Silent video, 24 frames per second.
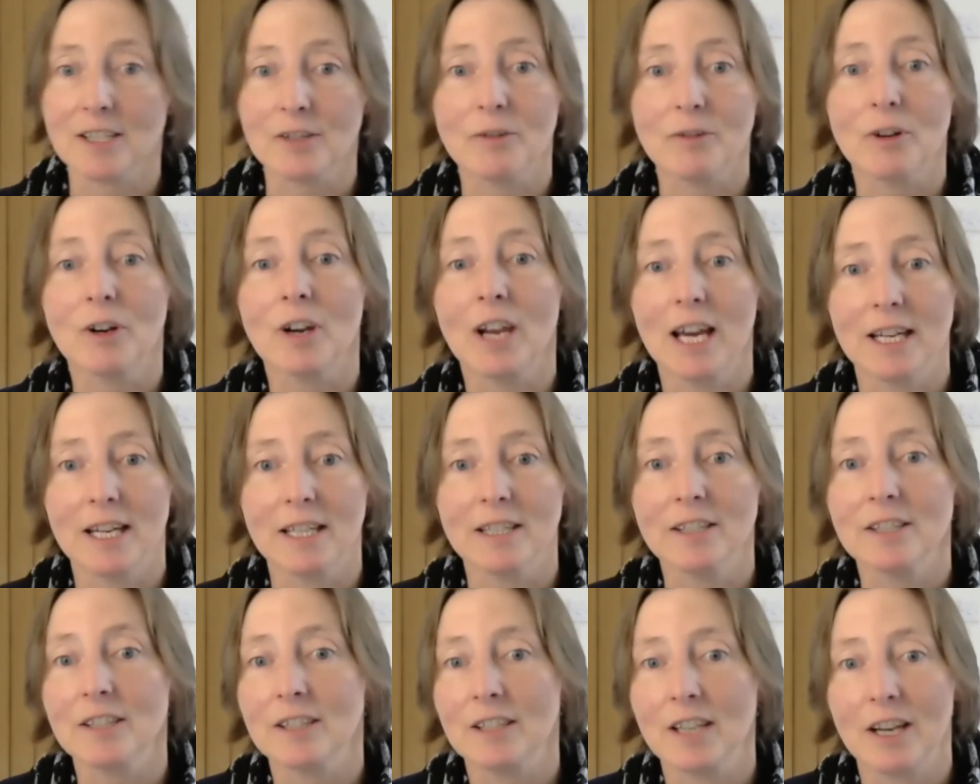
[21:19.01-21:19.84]
are online
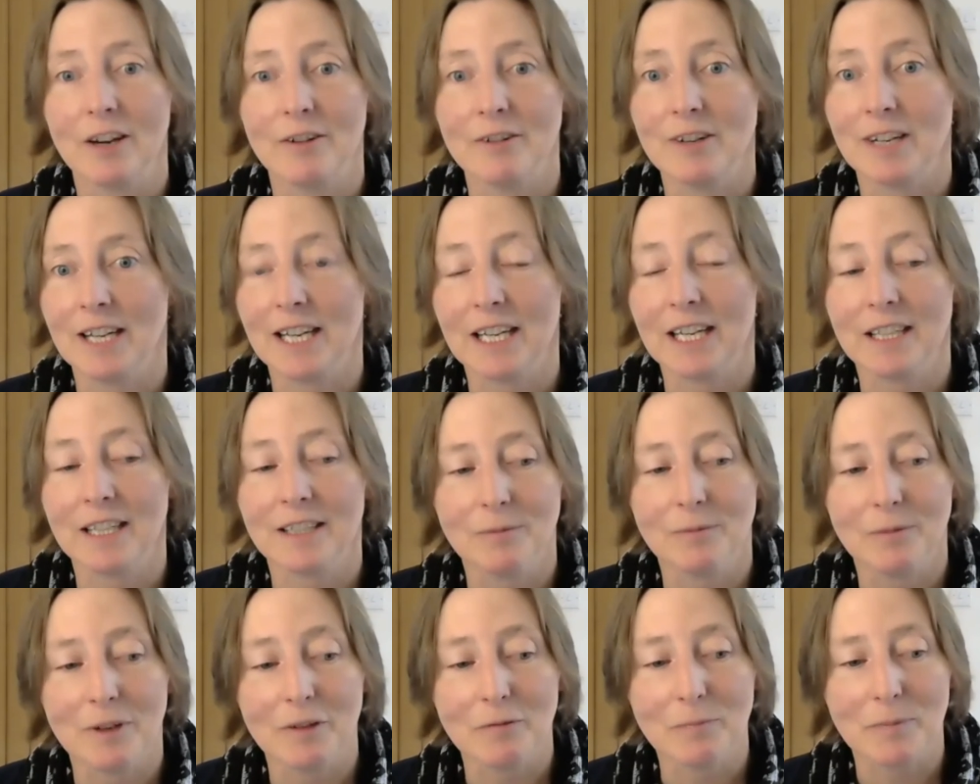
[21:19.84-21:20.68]
currently, and
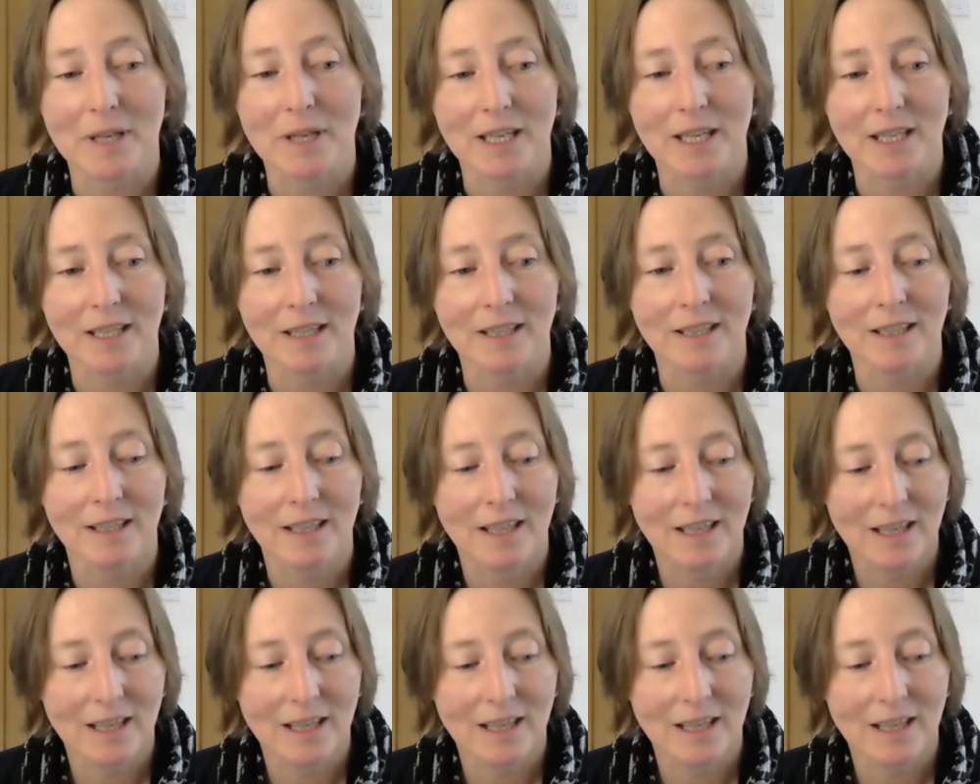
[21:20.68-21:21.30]
we've been